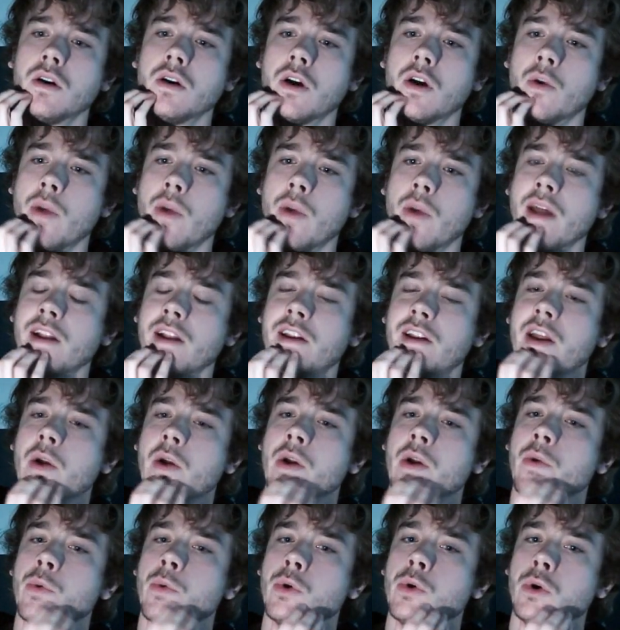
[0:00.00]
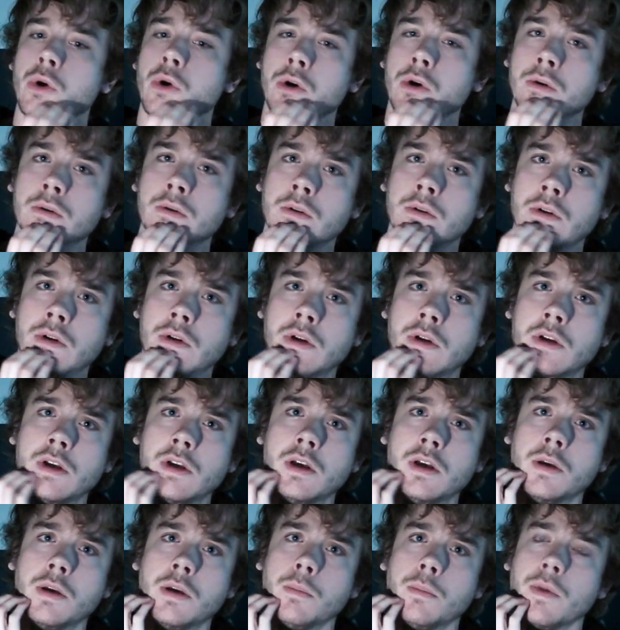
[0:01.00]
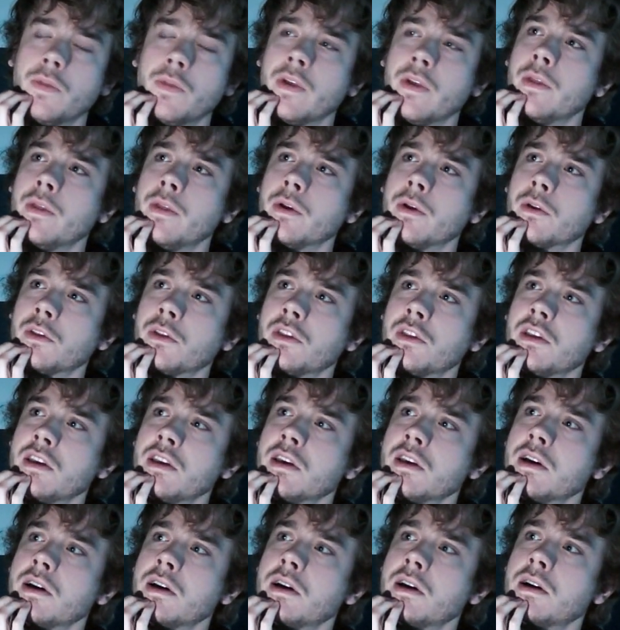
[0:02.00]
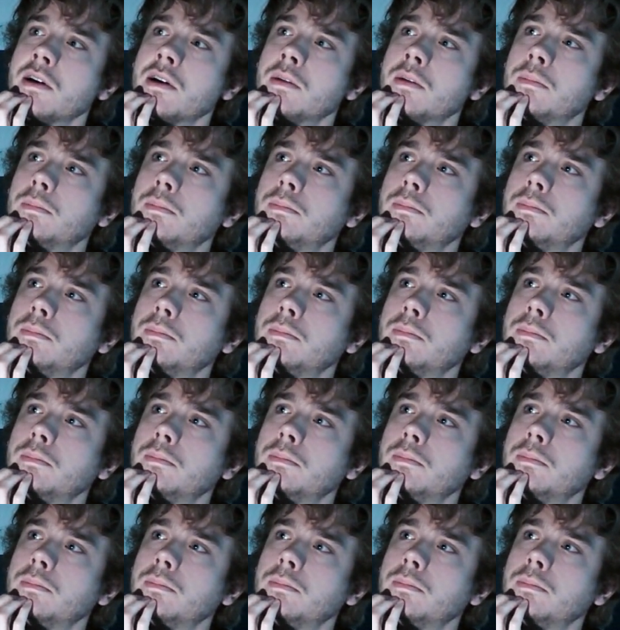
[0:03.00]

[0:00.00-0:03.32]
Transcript: hereditary rule, but then there's the uh,